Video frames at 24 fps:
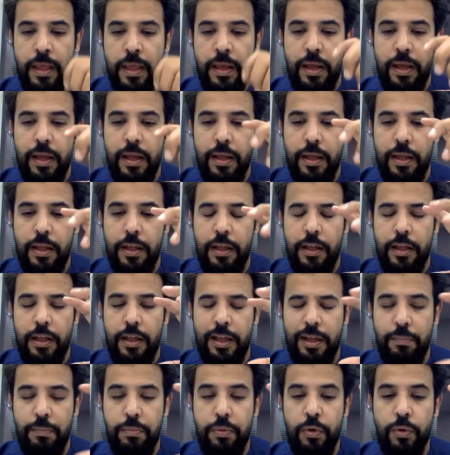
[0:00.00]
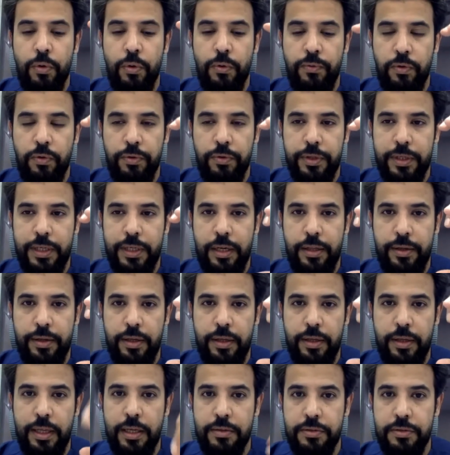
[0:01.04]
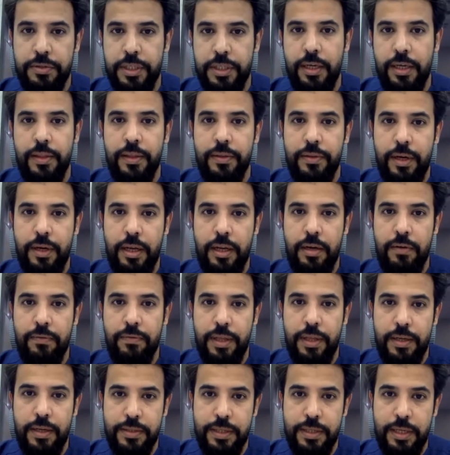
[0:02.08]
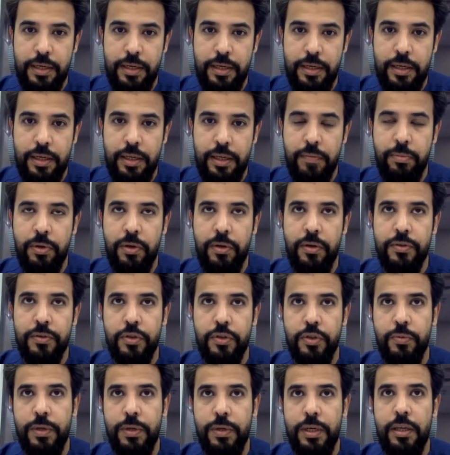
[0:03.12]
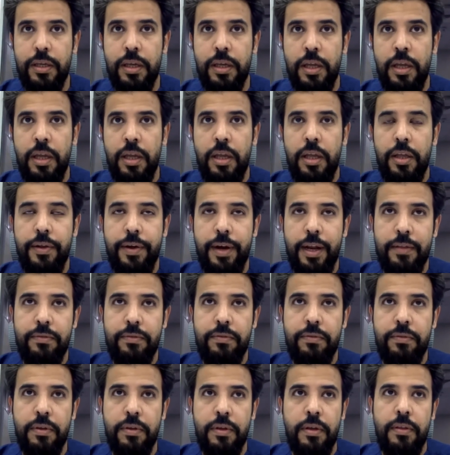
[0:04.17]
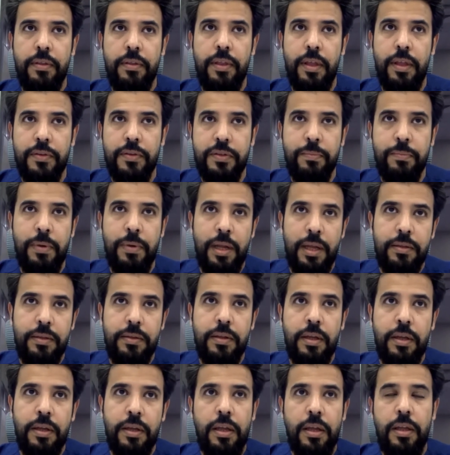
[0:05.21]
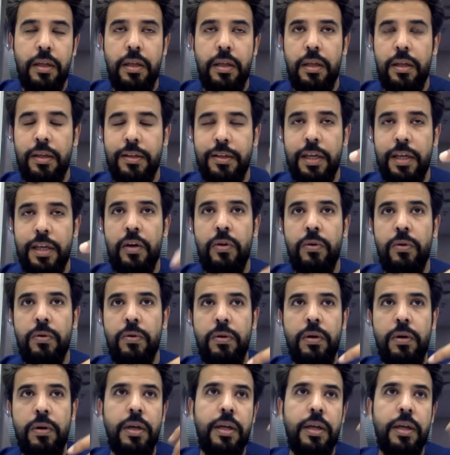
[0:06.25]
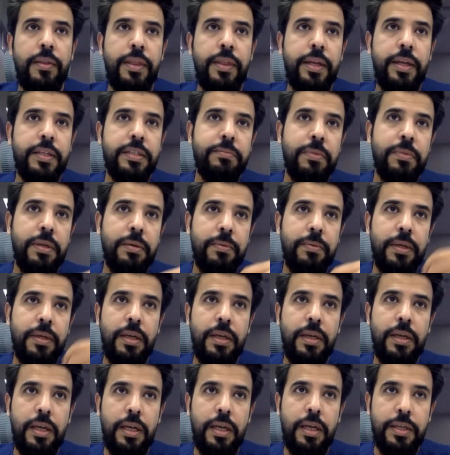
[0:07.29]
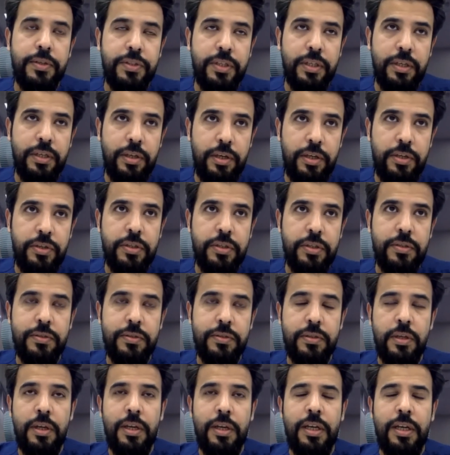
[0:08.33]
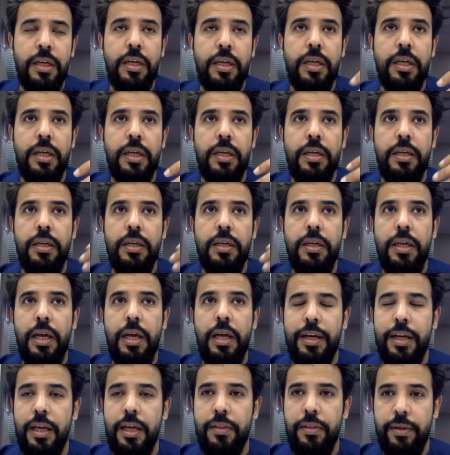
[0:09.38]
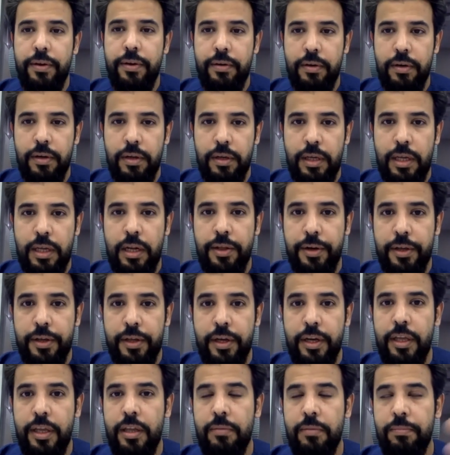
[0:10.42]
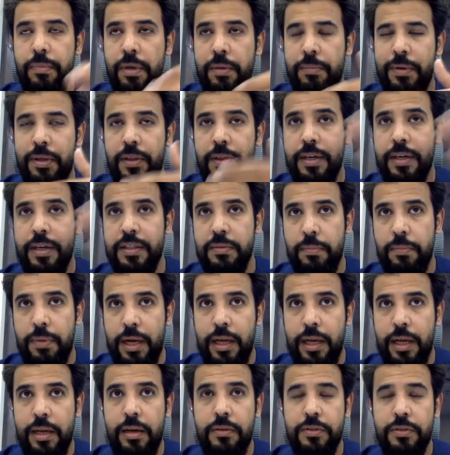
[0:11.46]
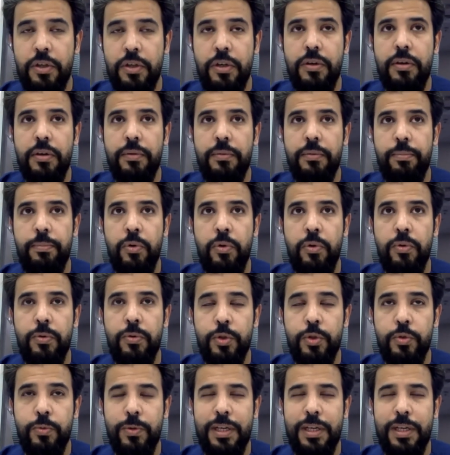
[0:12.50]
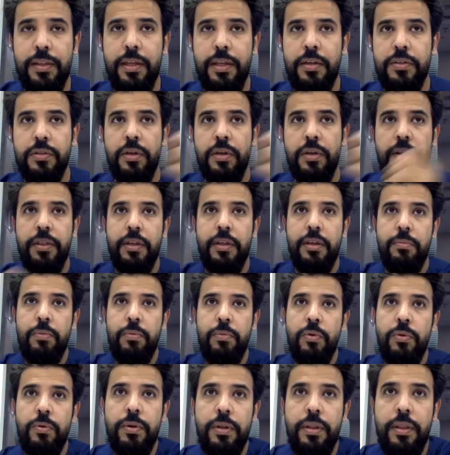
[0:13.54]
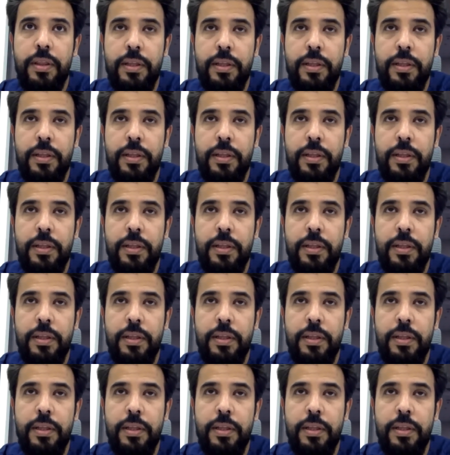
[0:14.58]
a blue food coloring and check the drain if there is any leak. Because usually red there is blood, yellow there is maybe secretions. Any other color, green, maybe there is a bile. So blue, usually there is nothing blue in